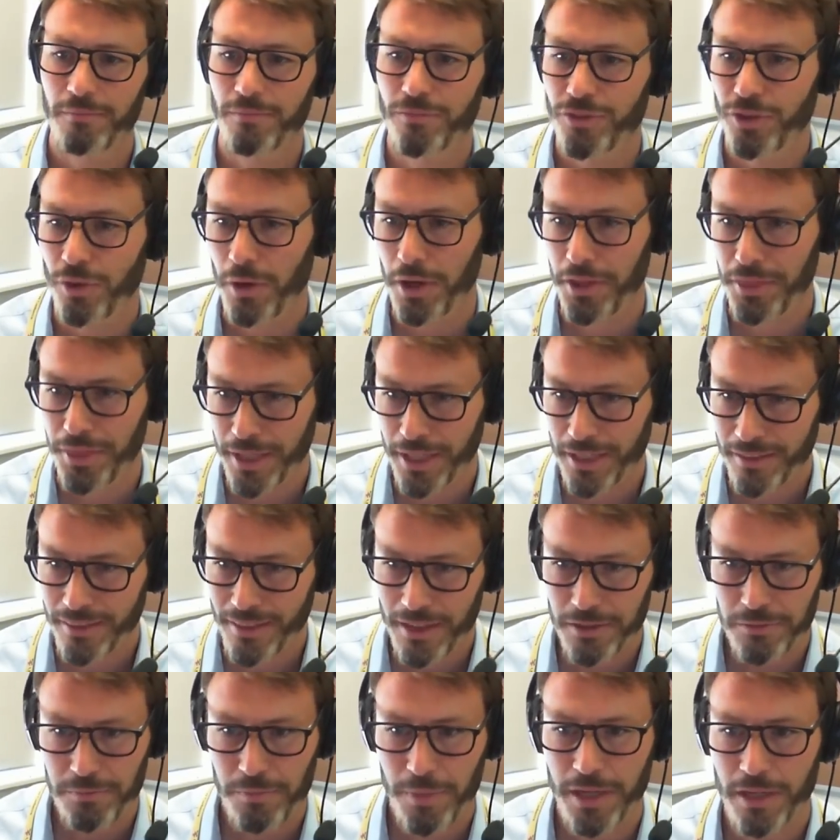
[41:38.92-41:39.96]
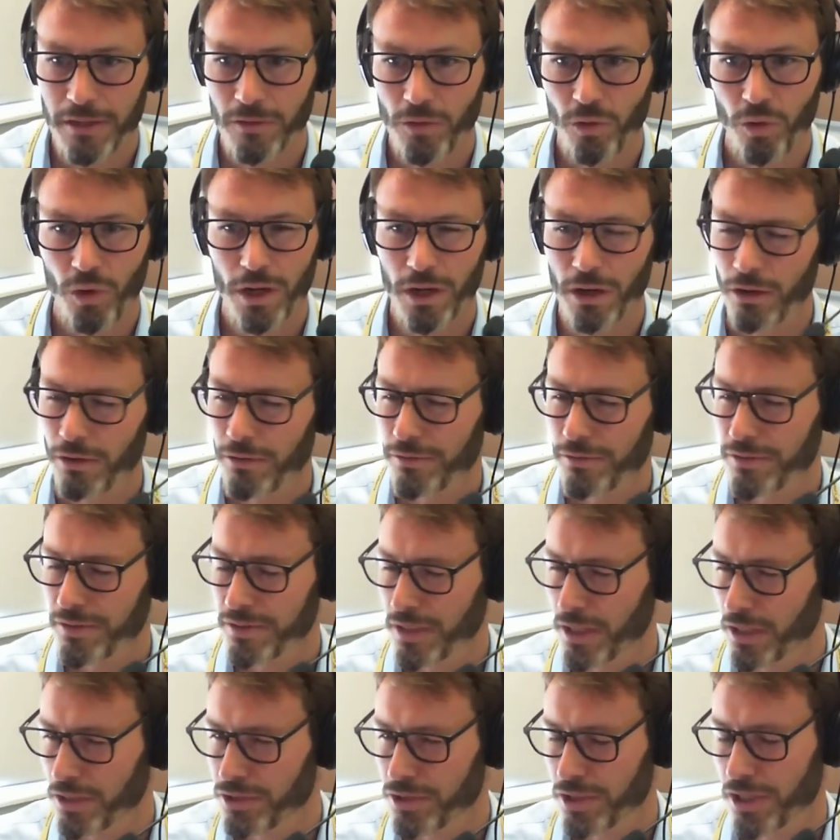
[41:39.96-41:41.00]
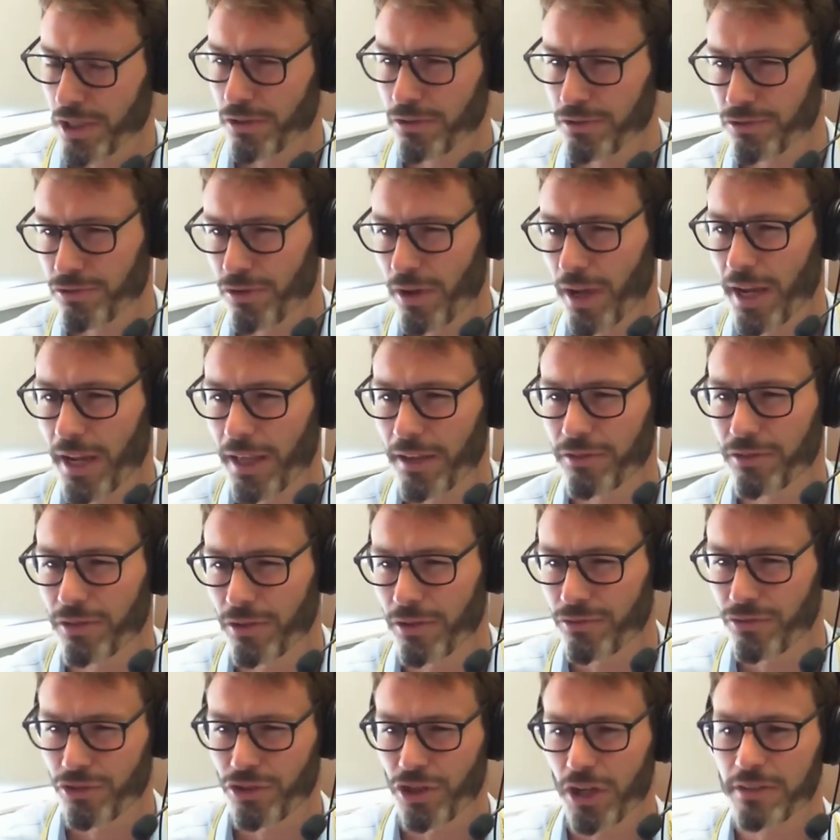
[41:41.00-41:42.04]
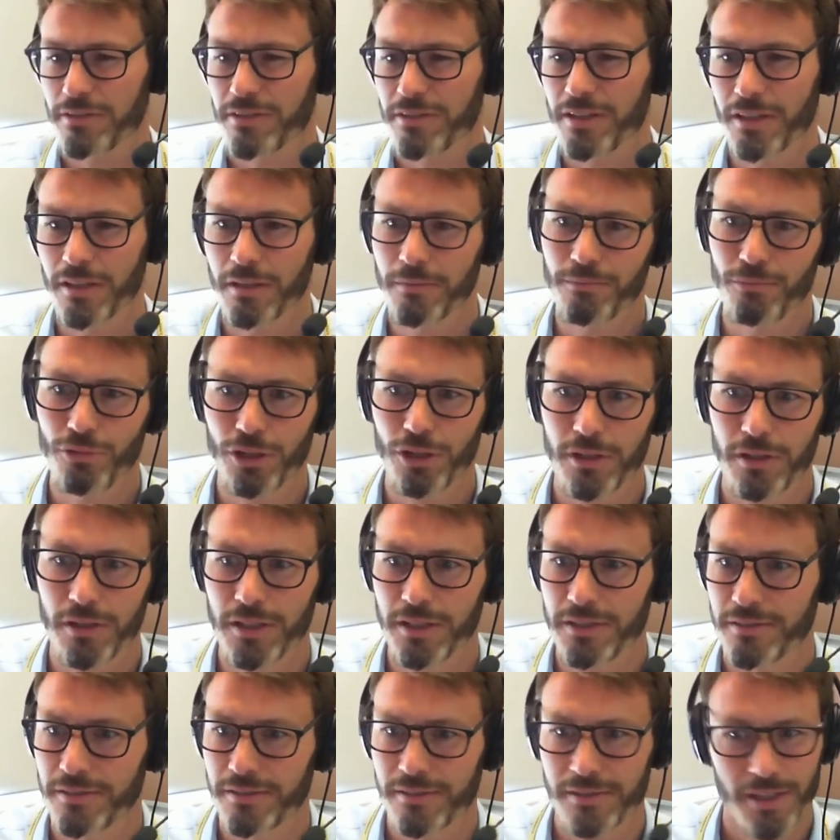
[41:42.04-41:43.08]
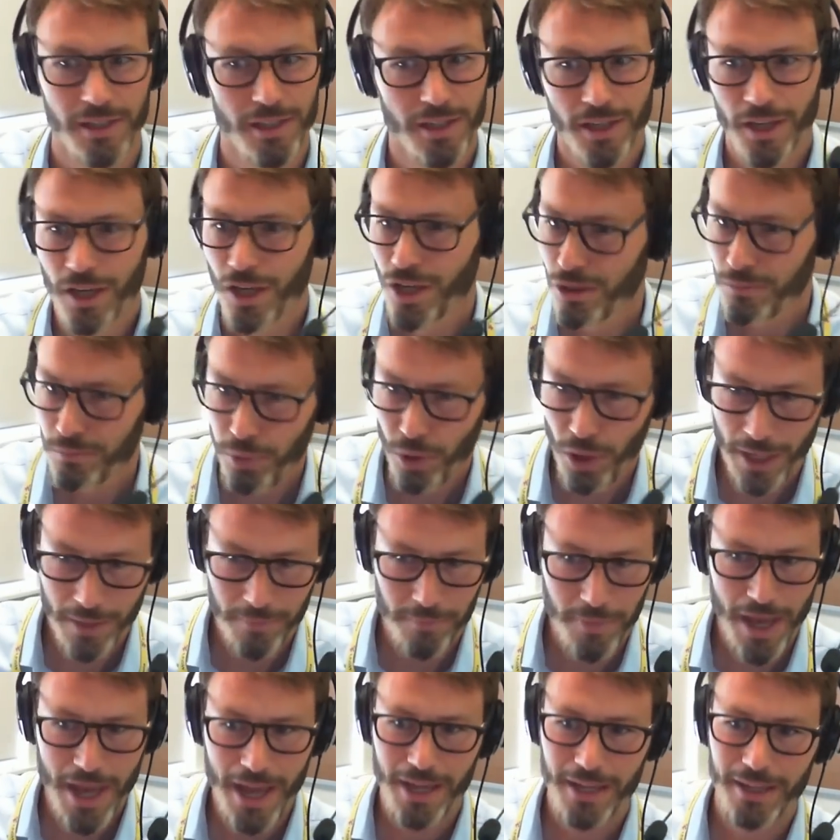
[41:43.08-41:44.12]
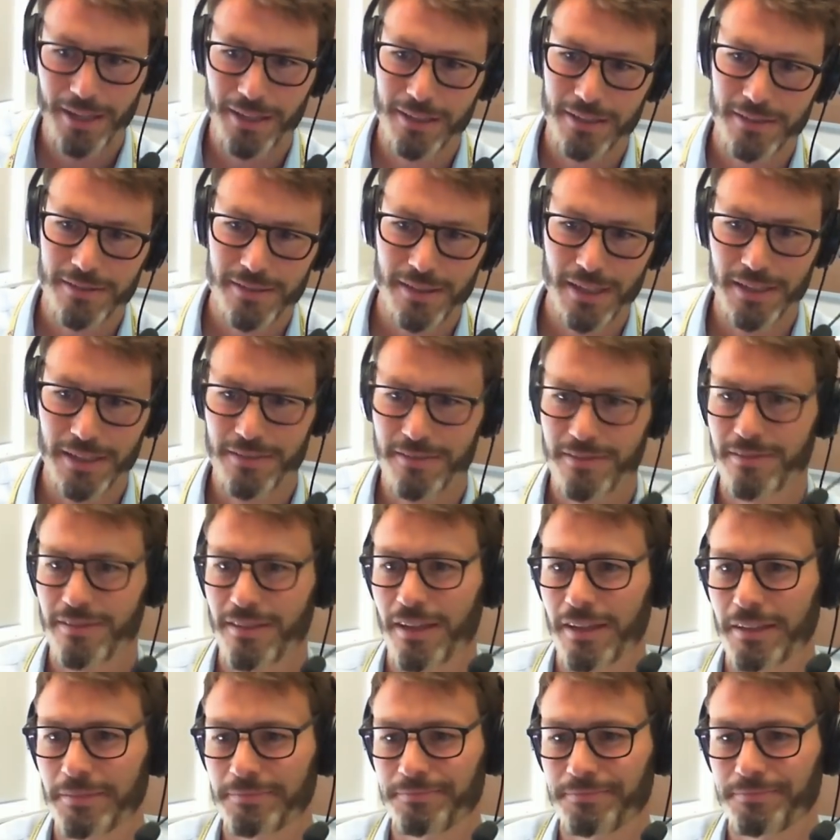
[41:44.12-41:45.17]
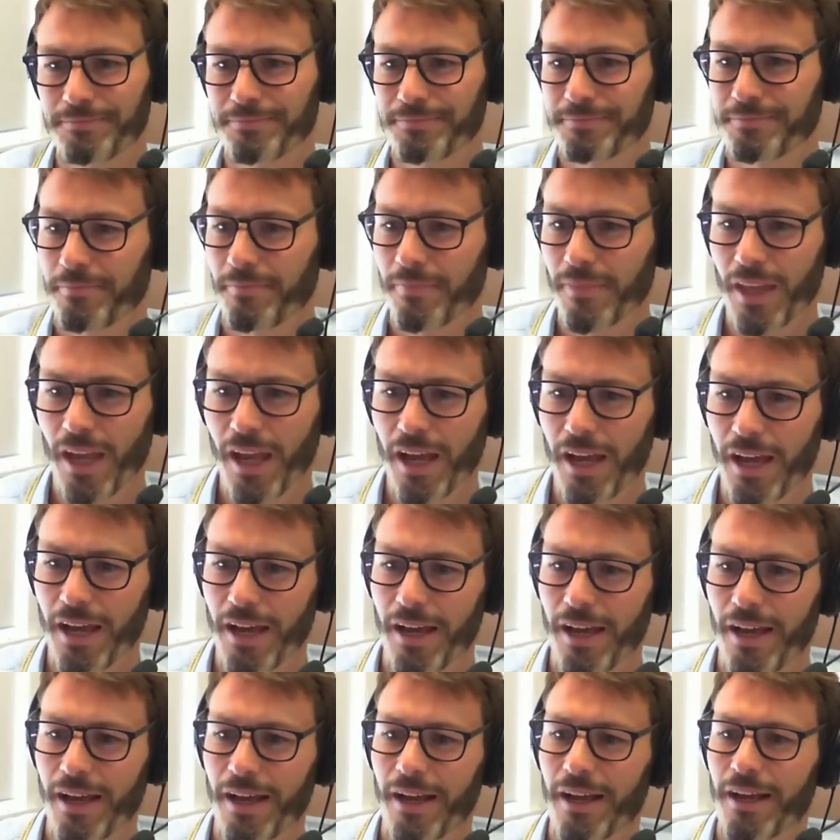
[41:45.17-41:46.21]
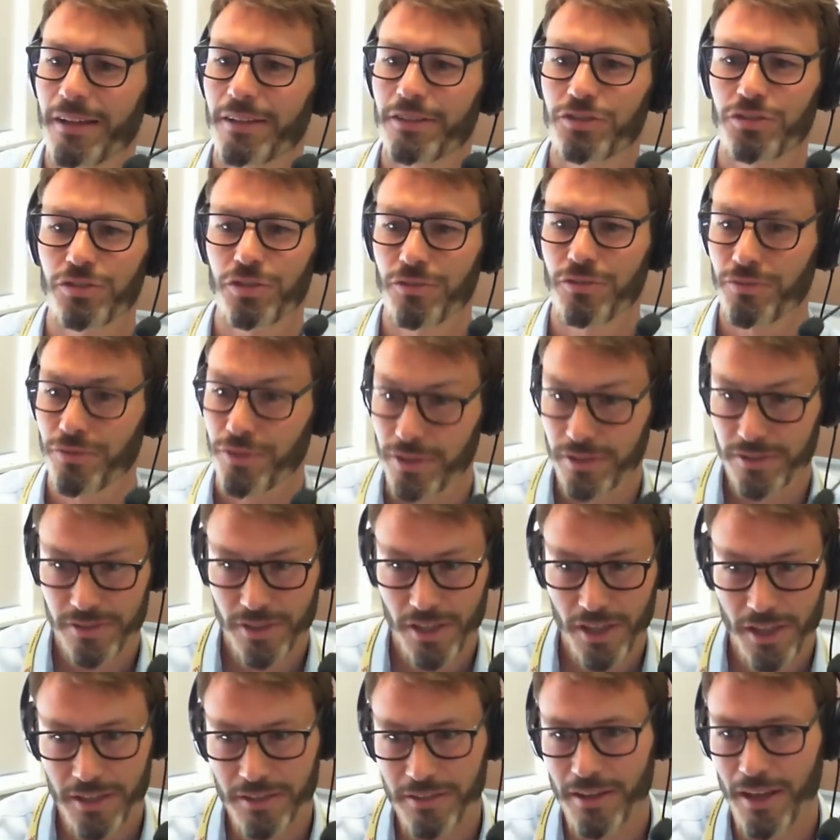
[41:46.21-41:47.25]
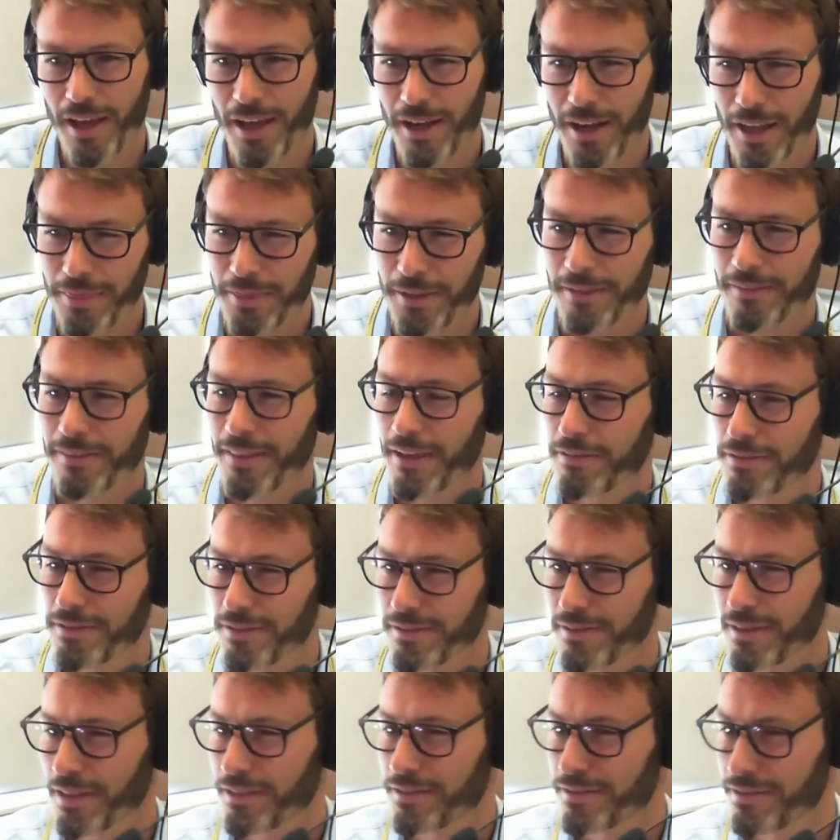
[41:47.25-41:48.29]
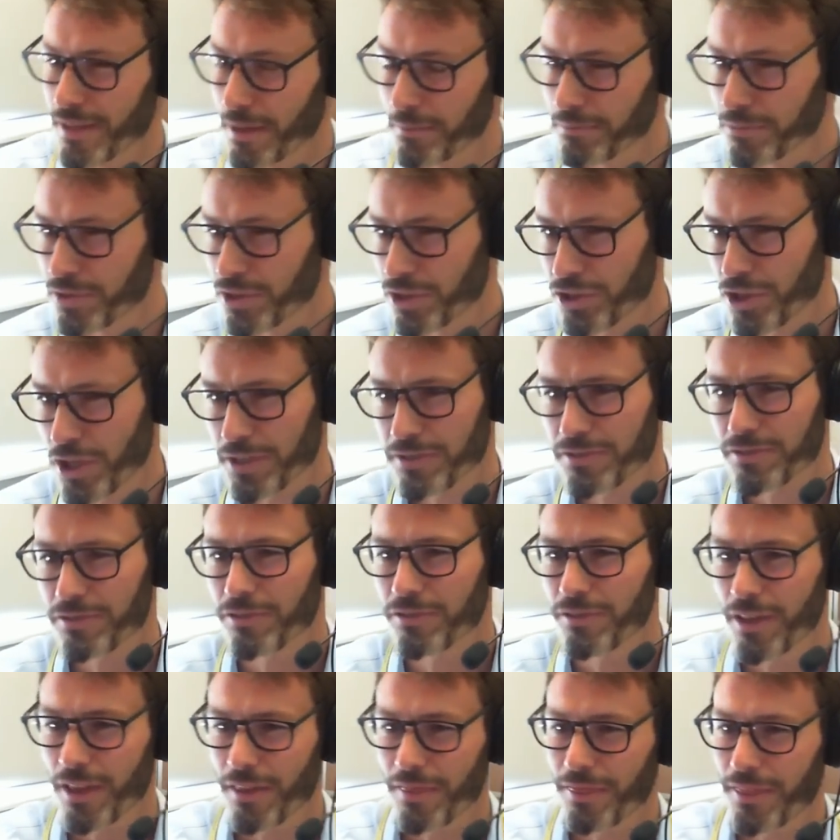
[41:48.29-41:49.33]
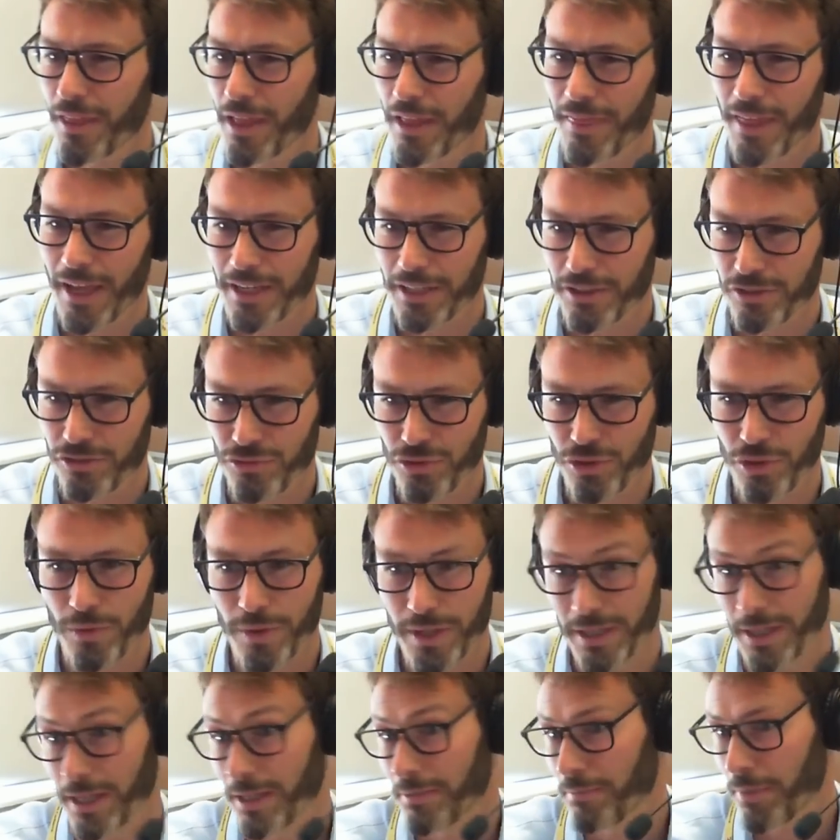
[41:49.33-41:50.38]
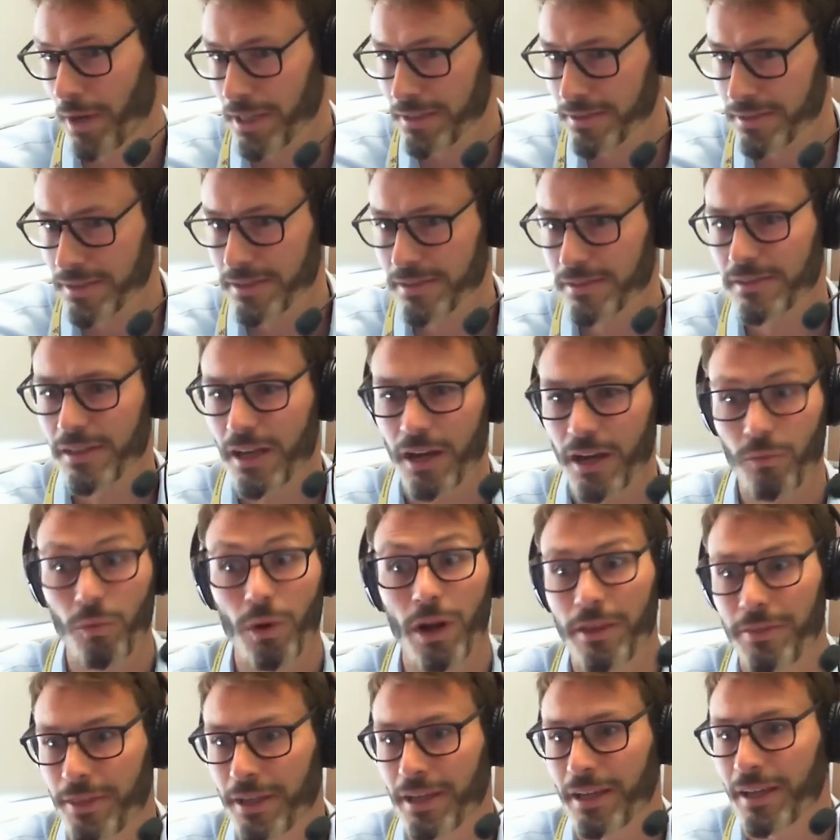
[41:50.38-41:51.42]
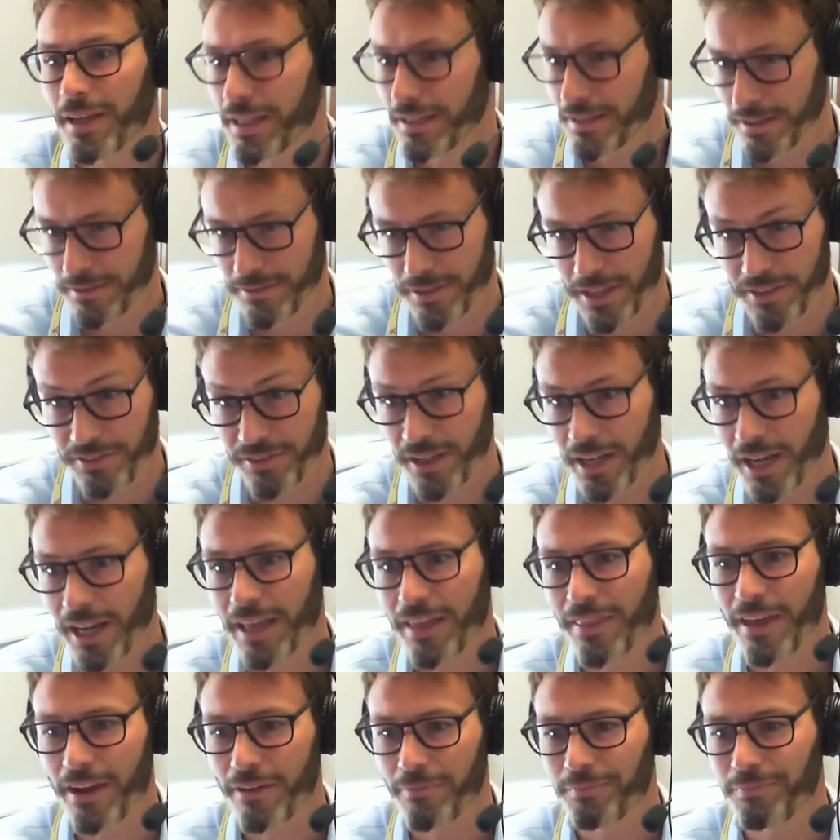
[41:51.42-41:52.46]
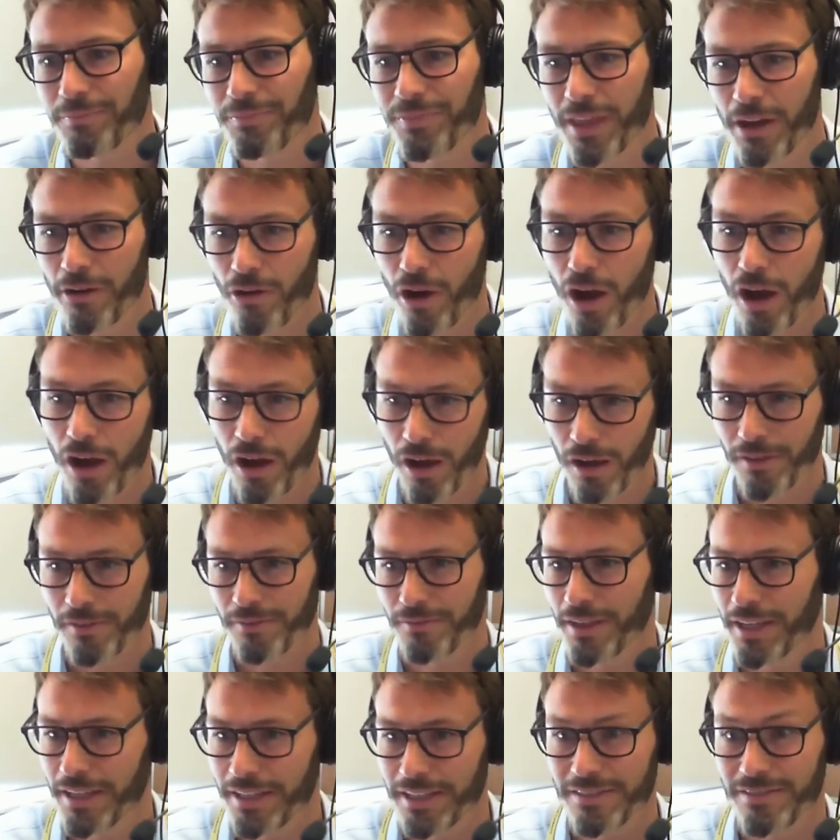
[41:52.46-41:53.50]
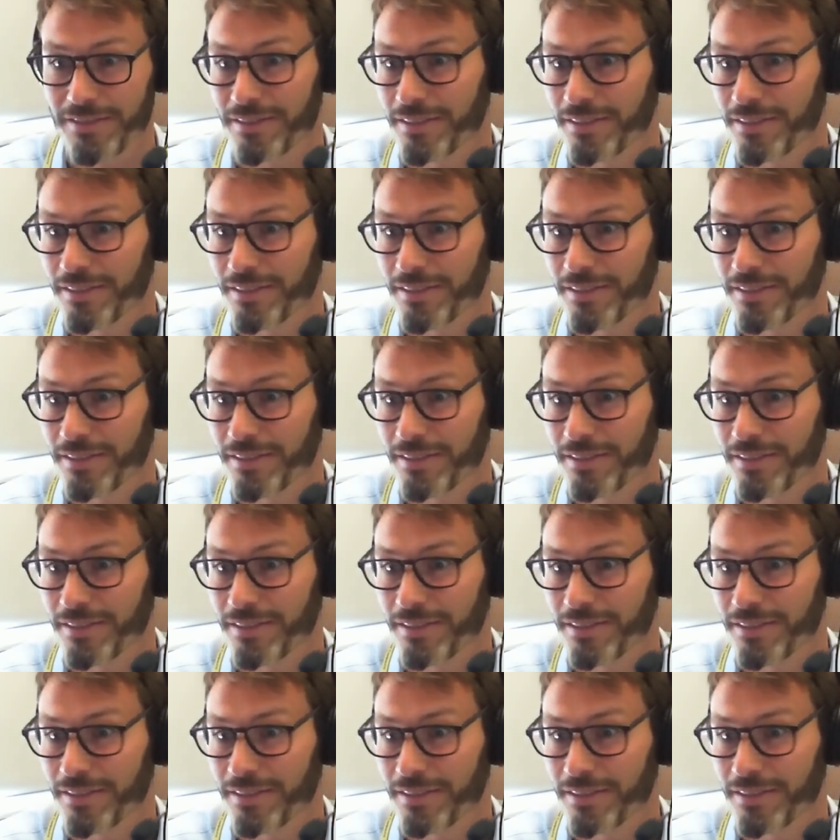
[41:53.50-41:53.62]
So I think there's been quite a lot of discussion in Australia sort of suggesting that Britain is pulling back and is sort of concerned. And I think there's some suggestion that is true in places. And well, I think it's clear it